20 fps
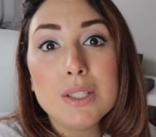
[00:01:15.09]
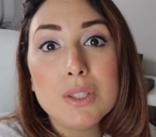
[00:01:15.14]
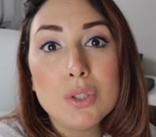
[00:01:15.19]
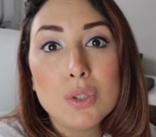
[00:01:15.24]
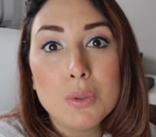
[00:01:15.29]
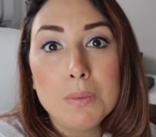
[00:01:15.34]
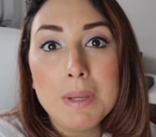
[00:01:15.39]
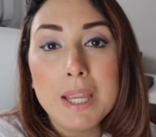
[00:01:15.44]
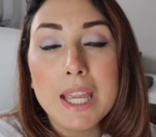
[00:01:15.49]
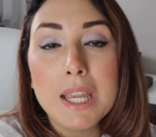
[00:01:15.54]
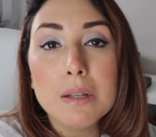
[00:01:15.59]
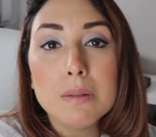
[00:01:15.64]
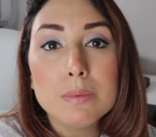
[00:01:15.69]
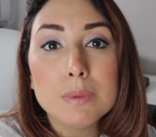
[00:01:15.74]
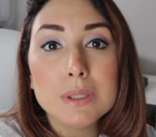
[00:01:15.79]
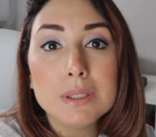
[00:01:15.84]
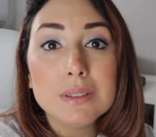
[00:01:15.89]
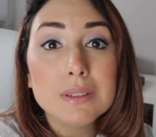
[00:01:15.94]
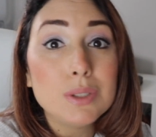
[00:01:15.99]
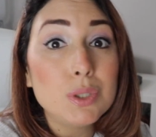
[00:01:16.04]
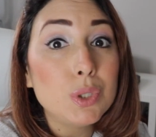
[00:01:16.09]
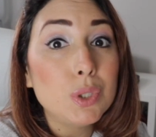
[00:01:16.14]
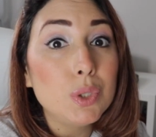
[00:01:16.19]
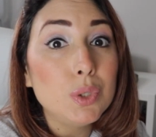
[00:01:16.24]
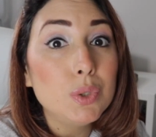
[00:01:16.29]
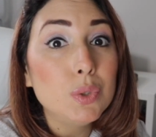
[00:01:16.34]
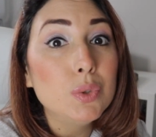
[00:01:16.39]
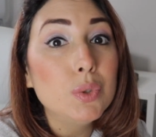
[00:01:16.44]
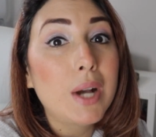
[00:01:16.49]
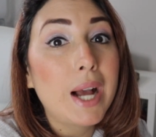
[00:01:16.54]
to be able
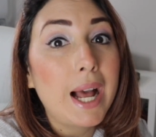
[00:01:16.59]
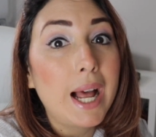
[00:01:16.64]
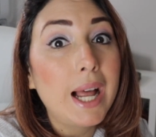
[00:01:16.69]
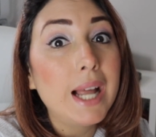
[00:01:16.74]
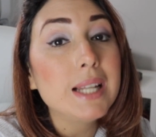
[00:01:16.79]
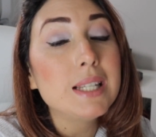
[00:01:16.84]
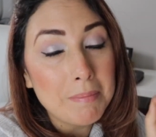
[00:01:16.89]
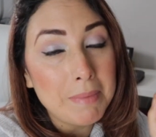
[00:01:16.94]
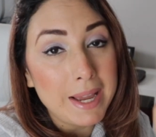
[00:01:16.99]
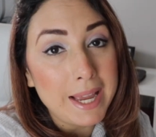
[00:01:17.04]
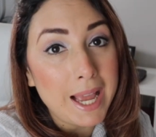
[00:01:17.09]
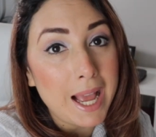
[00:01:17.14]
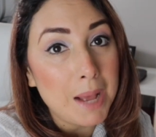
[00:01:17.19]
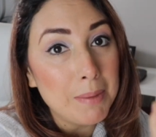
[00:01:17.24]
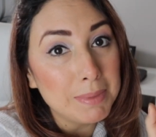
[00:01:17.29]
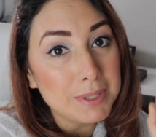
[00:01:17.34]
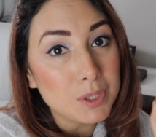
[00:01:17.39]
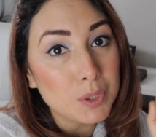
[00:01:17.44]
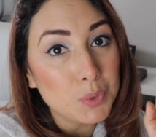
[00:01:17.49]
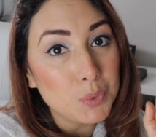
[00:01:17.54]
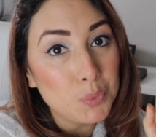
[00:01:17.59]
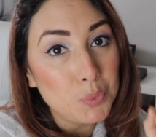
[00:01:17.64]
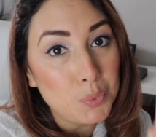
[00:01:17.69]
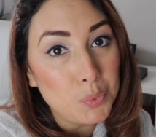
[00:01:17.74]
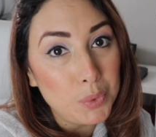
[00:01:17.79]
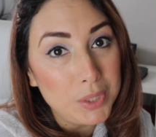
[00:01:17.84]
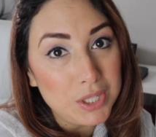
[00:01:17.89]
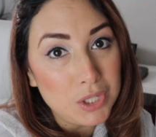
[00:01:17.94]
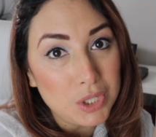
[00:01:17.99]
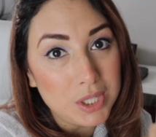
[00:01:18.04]
to add my Amazon
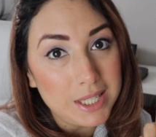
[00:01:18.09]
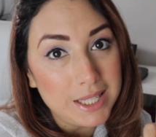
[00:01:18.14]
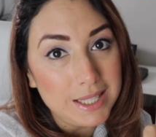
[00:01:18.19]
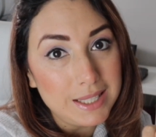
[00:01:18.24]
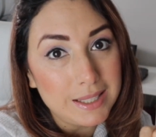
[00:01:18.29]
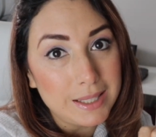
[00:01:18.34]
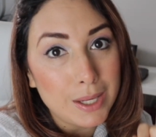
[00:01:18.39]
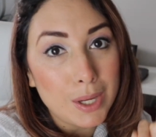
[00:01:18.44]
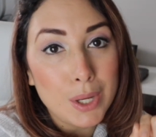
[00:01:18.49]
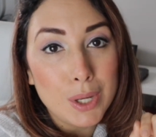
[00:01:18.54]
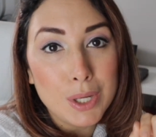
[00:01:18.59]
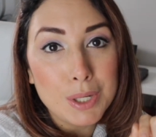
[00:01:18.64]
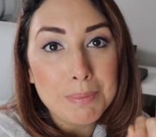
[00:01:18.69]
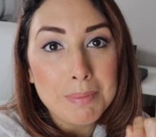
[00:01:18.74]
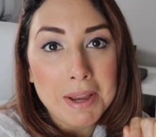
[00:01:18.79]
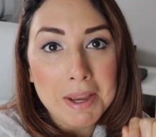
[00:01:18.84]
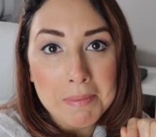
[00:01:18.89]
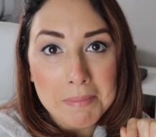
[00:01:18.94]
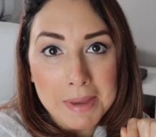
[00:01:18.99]
wish list on my